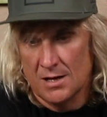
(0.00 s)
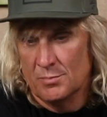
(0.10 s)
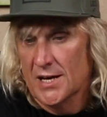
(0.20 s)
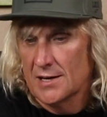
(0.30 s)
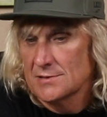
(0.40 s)

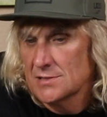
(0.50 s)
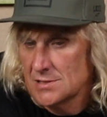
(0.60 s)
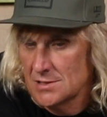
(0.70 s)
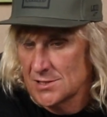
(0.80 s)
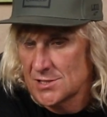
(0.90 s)

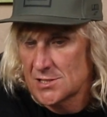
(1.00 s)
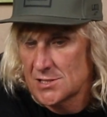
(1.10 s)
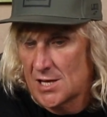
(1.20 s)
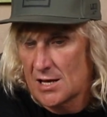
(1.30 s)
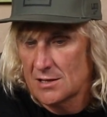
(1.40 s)
about a
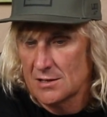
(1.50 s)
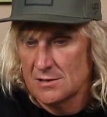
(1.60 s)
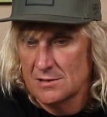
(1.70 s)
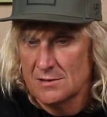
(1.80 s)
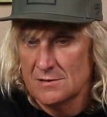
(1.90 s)

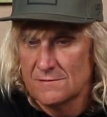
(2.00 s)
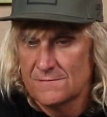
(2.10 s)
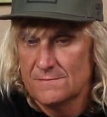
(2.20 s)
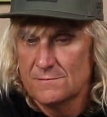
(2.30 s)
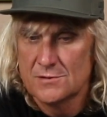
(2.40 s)
second,
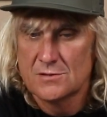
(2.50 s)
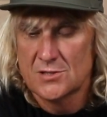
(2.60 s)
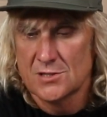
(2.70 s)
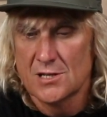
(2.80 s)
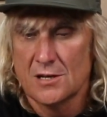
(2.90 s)

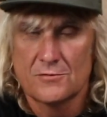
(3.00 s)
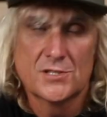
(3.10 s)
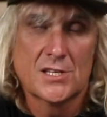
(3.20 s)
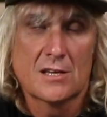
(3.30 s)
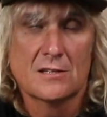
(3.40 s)
just over a
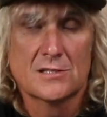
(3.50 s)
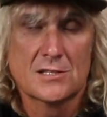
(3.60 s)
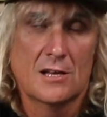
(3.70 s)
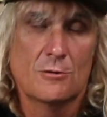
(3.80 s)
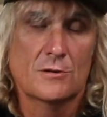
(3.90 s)
second
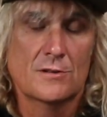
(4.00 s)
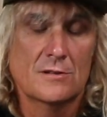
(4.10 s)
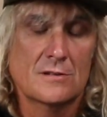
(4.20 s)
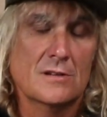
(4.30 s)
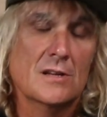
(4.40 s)
slower
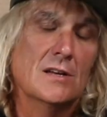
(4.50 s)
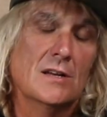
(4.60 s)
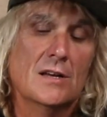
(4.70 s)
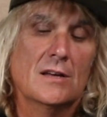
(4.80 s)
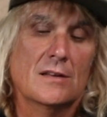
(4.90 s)
than
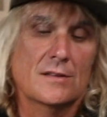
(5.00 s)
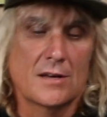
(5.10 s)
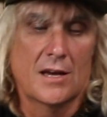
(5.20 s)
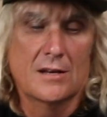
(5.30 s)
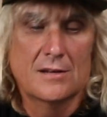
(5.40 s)

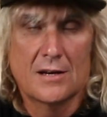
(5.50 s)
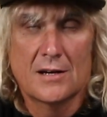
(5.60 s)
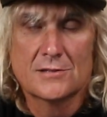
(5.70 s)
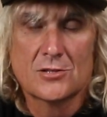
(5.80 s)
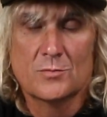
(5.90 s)

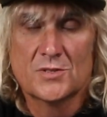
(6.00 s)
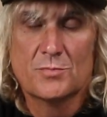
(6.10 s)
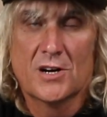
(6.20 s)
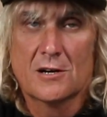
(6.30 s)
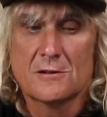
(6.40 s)
Tom
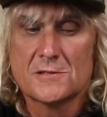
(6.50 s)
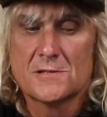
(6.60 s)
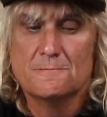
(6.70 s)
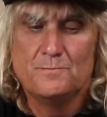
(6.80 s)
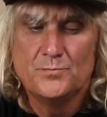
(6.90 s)

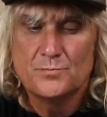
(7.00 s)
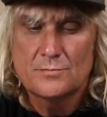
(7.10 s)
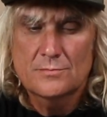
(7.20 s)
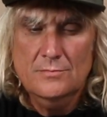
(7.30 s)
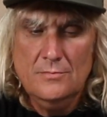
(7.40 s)
Taparis.
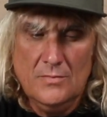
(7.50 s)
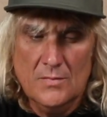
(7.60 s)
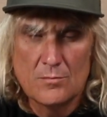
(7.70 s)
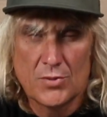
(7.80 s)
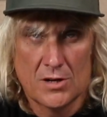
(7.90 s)

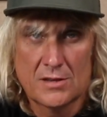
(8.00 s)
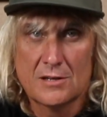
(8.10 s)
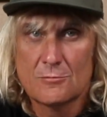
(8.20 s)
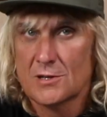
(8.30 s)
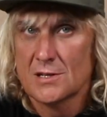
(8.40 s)
But I
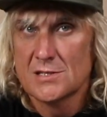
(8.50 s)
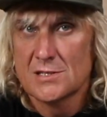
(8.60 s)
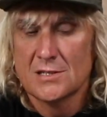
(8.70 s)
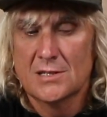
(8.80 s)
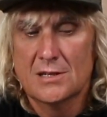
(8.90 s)
think we're going to
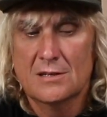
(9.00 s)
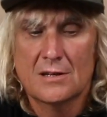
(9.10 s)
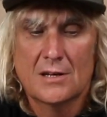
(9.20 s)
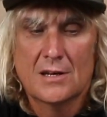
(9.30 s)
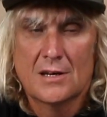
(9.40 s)
see